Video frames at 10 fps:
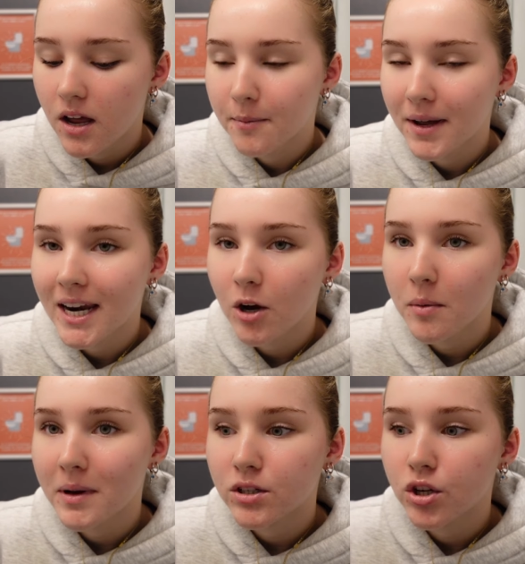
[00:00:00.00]
And now
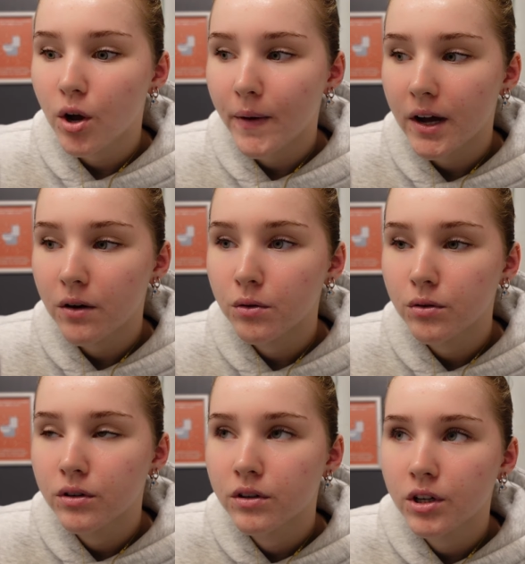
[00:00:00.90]
I'm about to go
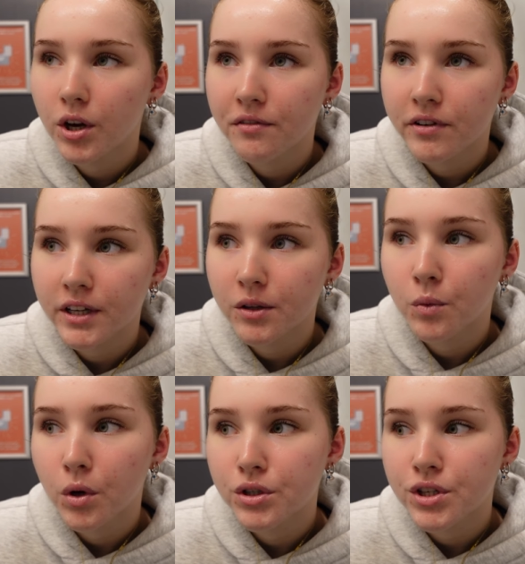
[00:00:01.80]
out, go for a little
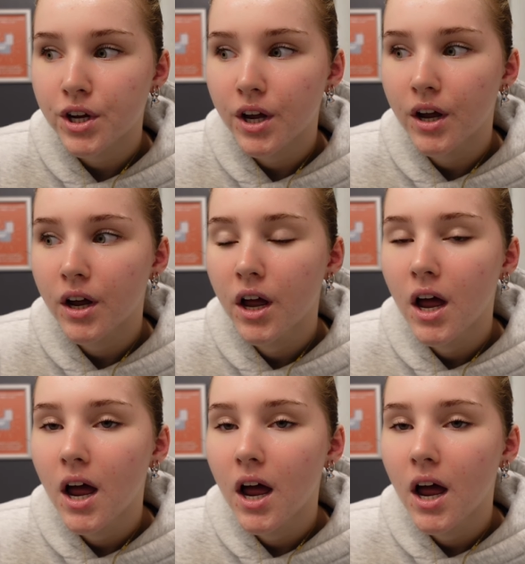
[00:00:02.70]
wander,